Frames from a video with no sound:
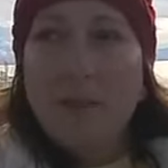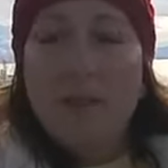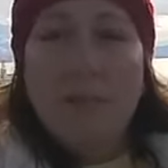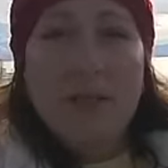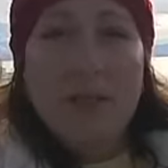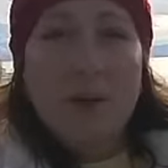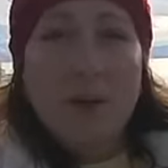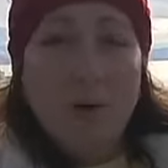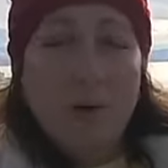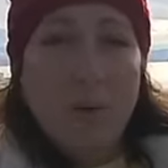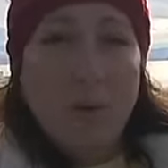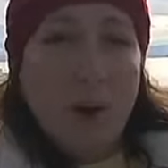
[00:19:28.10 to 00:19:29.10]
depending
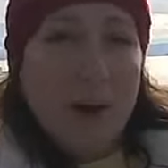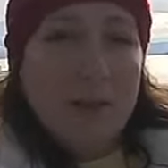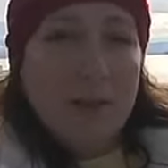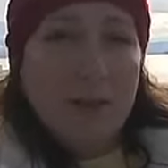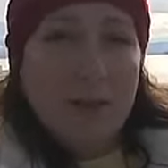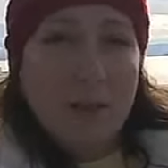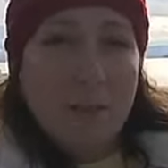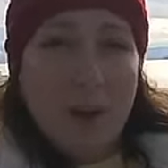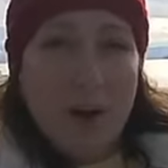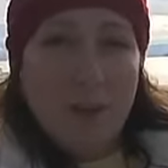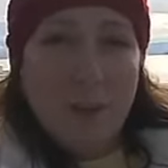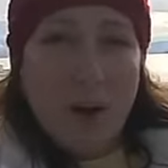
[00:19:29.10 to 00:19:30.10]
on what the
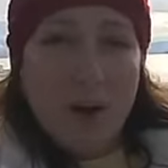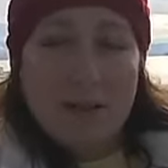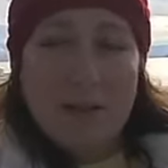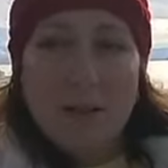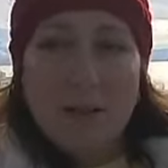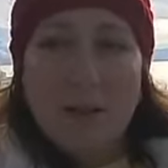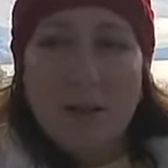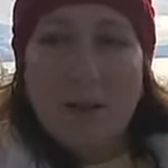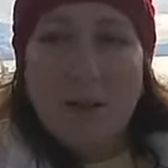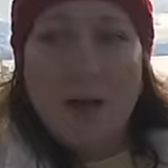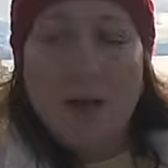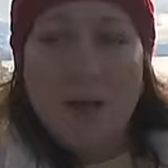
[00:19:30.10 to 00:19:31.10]
plan was.
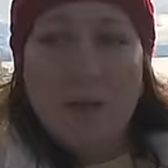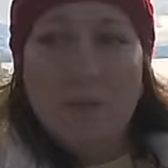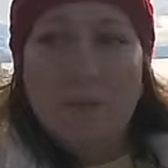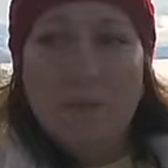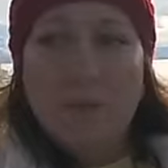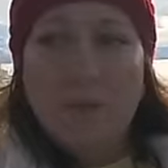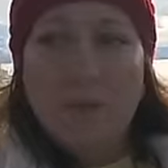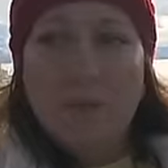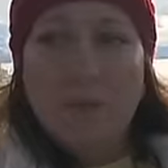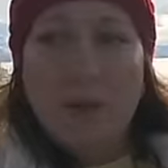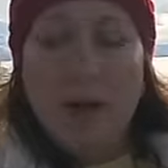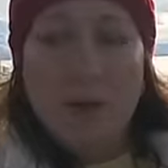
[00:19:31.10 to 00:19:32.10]
I
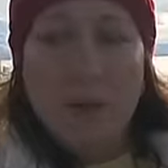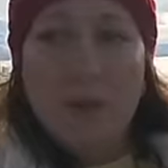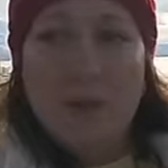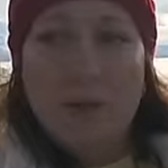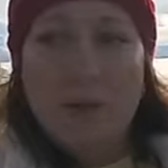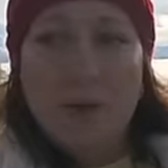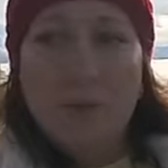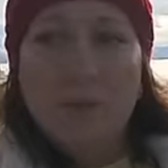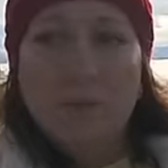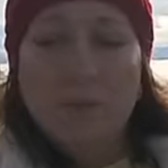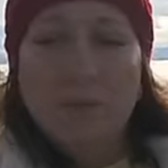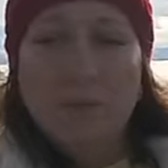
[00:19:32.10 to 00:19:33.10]
always knew,
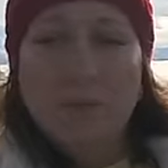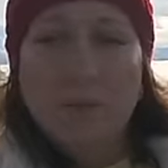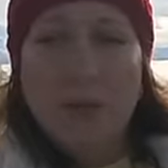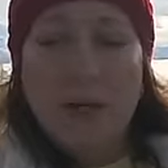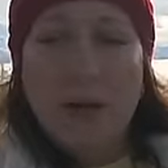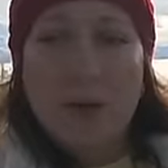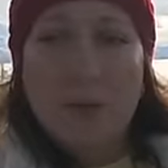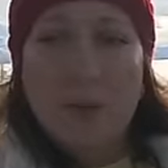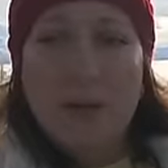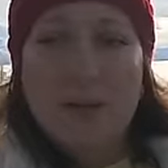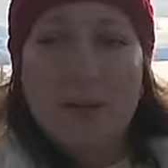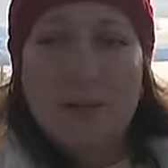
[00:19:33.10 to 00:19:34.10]
and I
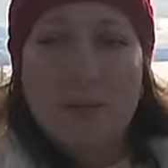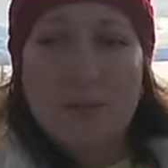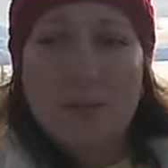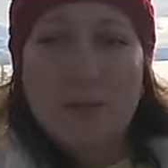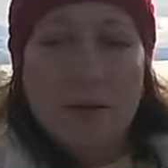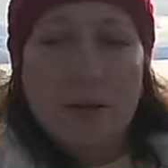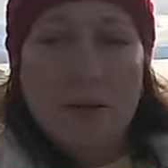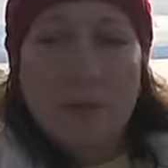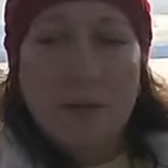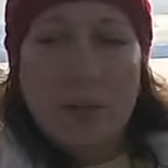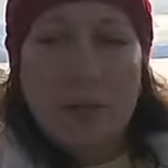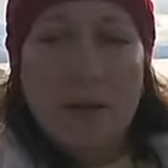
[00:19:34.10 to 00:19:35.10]
always,
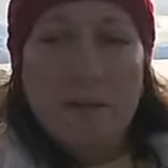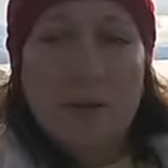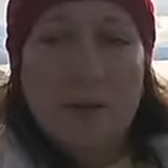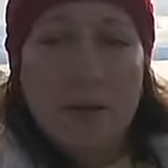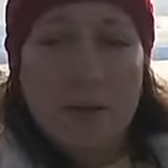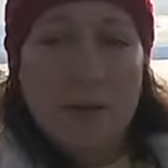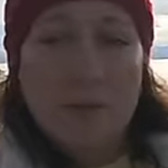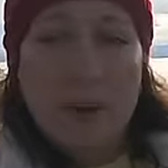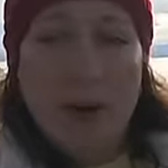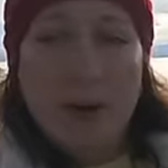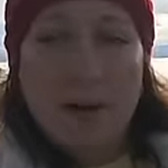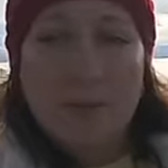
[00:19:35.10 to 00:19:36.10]
especially a few years
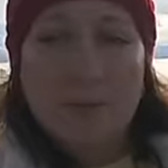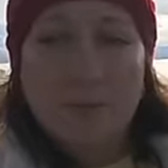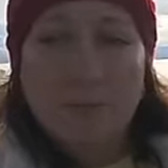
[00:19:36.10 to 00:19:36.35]
back,